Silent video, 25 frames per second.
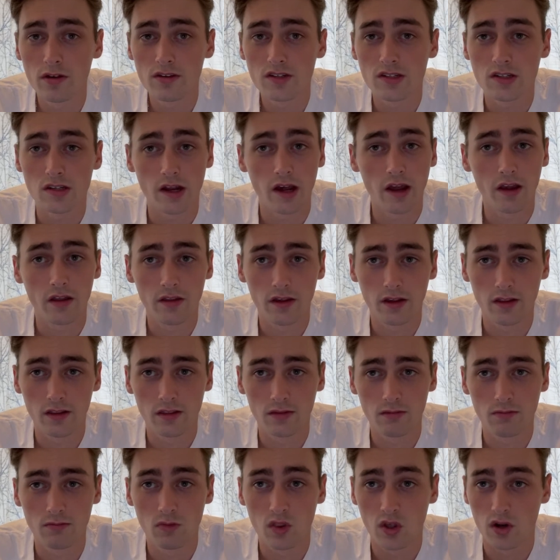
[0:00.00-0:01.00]

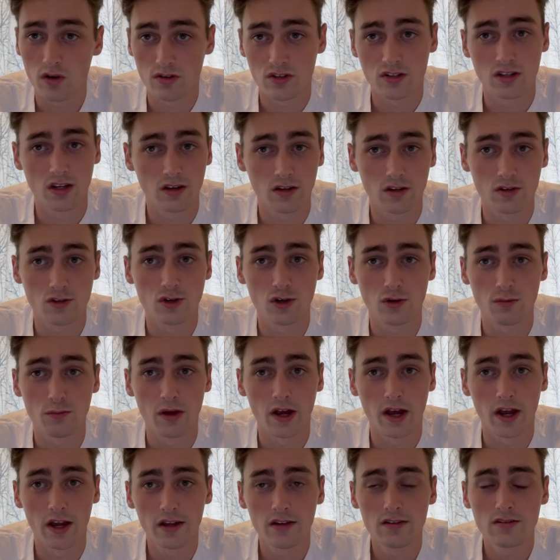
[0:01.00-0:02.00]
styling their signature
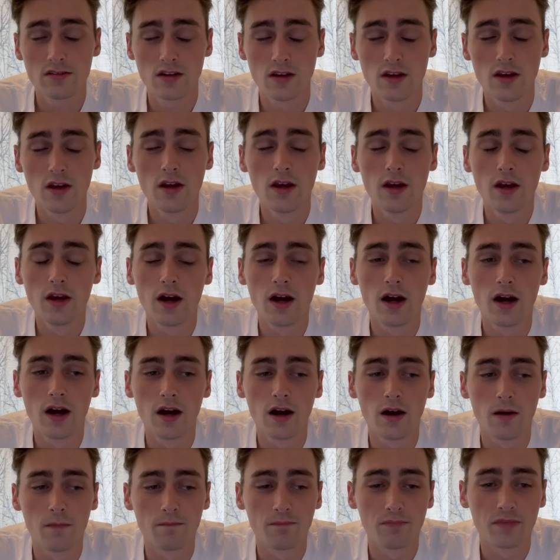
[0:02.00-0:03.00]
bags.
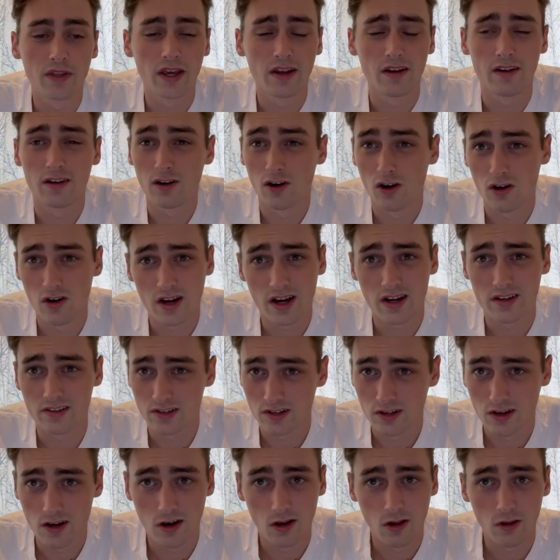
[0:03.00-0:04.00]
And all kinds of
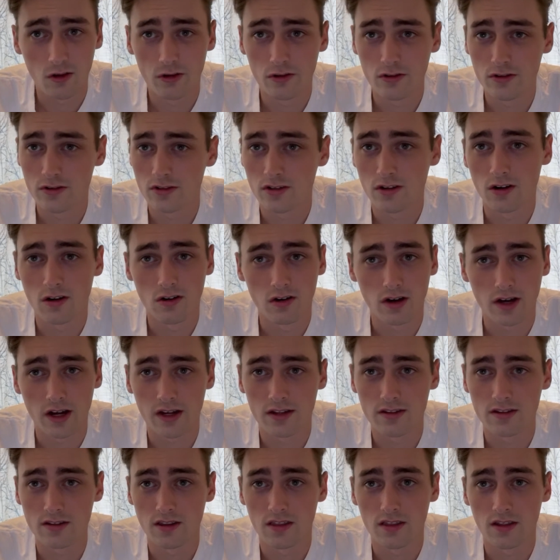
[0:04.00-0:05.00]
colors and all
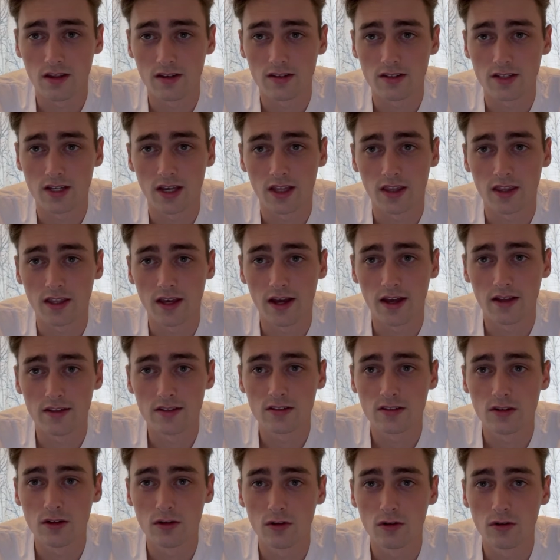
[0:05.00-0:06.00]
kinds of things like that.
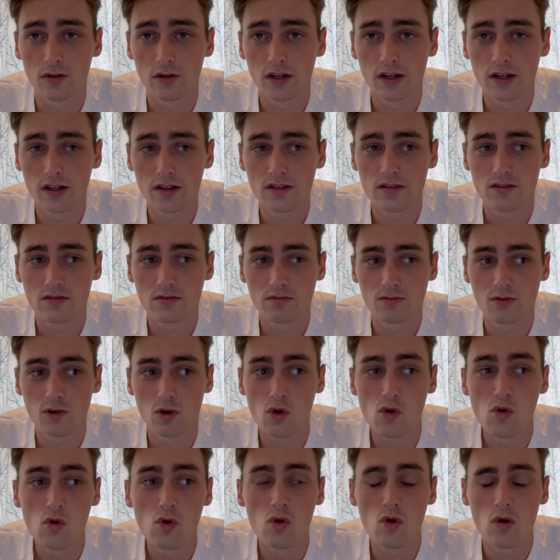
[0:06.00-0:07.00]
So it is
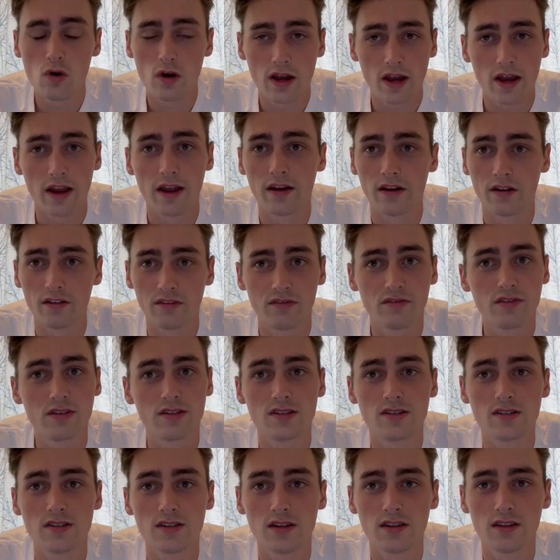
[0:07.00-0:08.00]
cool kind of to
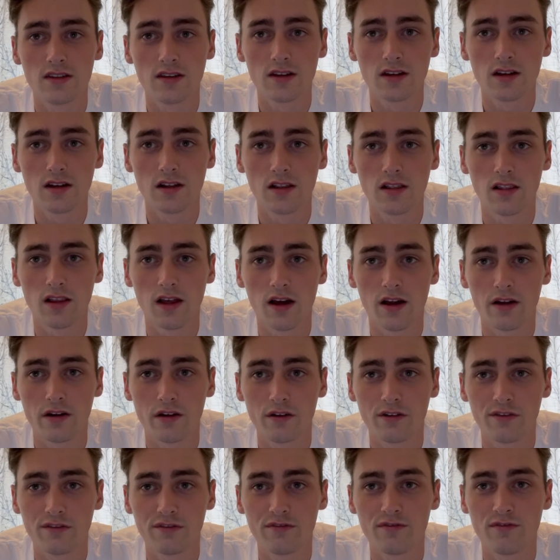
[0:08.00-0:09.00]
see that a lot
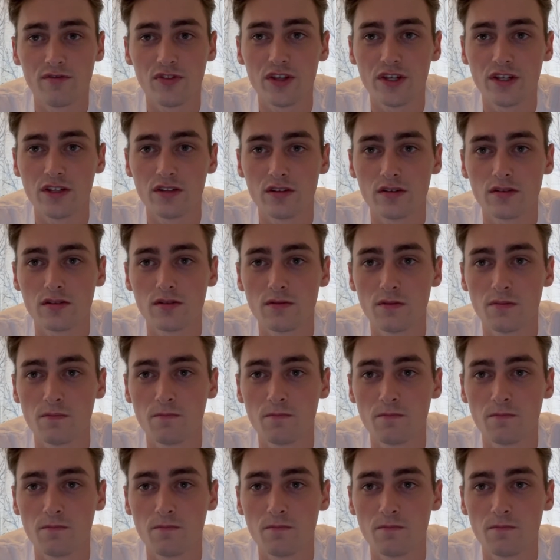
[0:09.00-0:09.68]
of these